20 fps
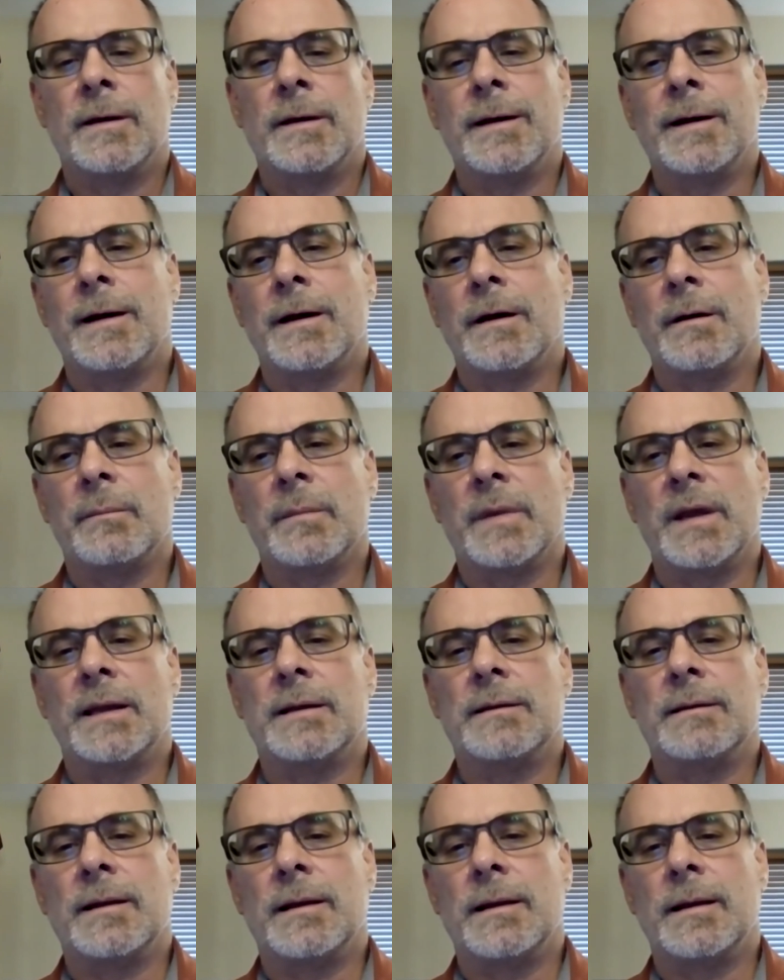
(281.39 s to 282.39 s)

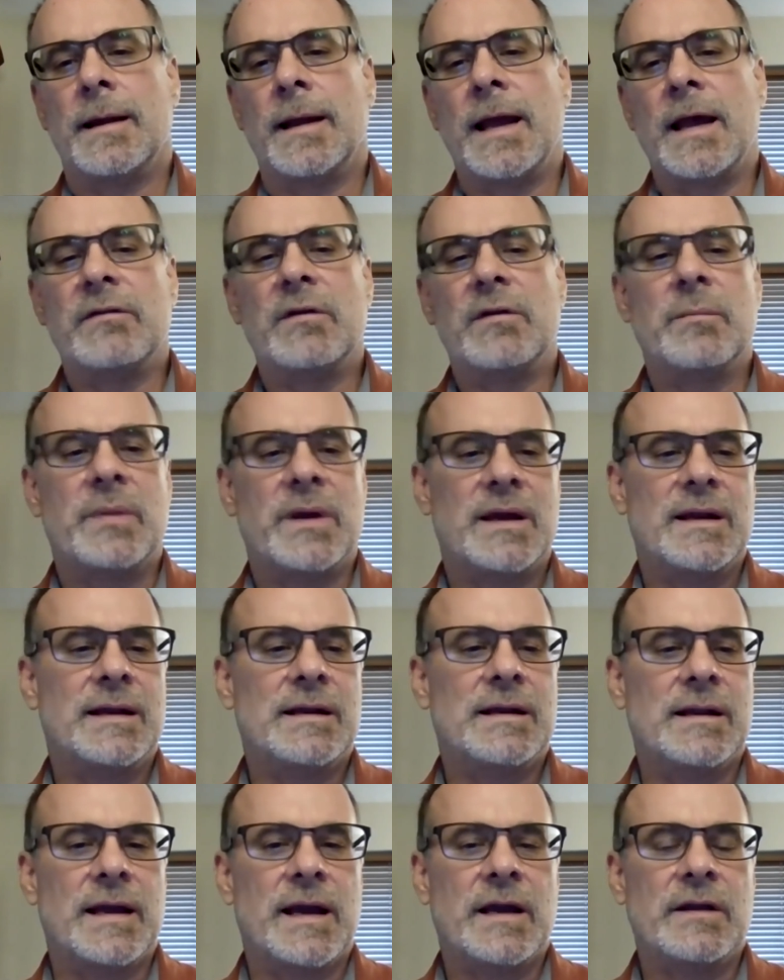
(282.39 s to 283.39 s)
And having been
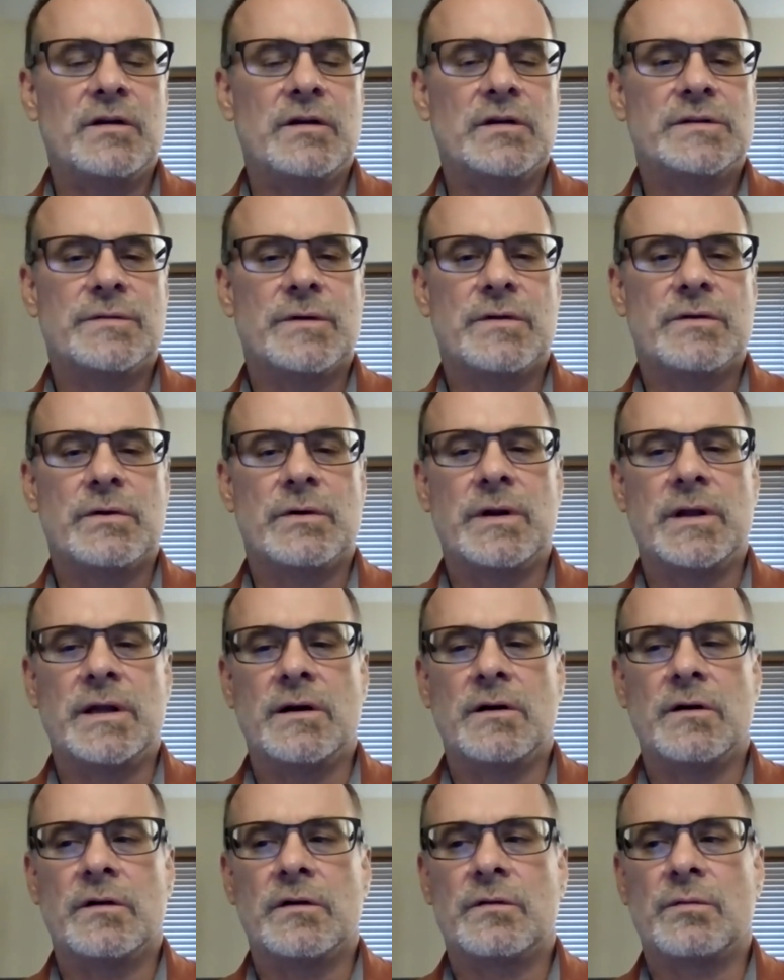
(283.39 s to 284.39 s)
in land use for 30
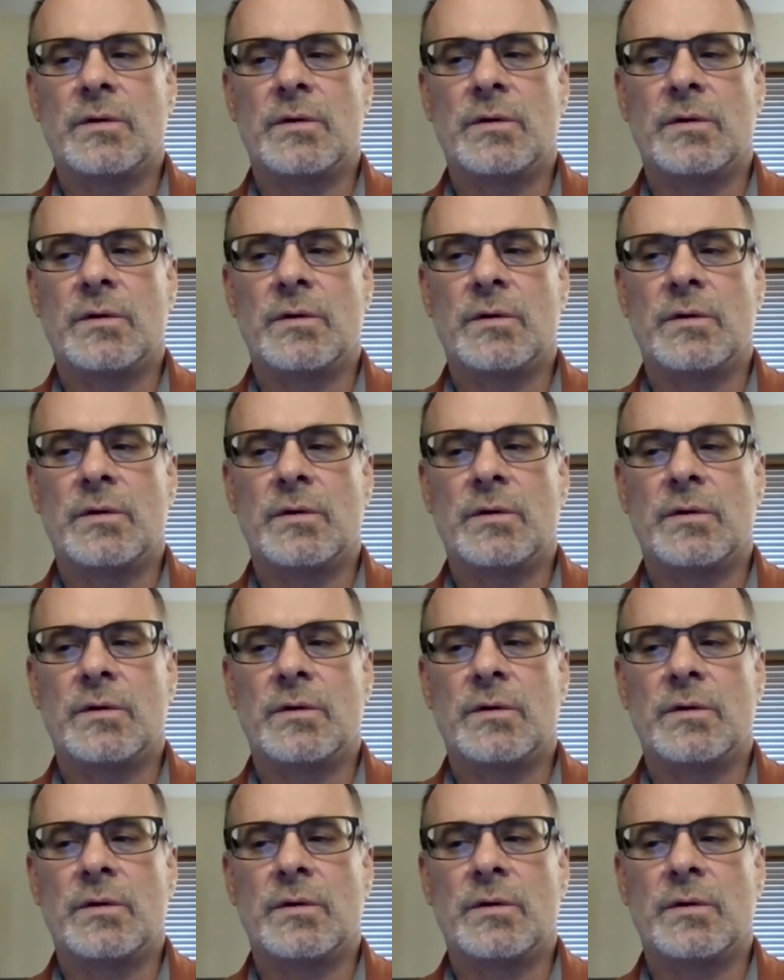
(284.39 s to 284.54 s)
years,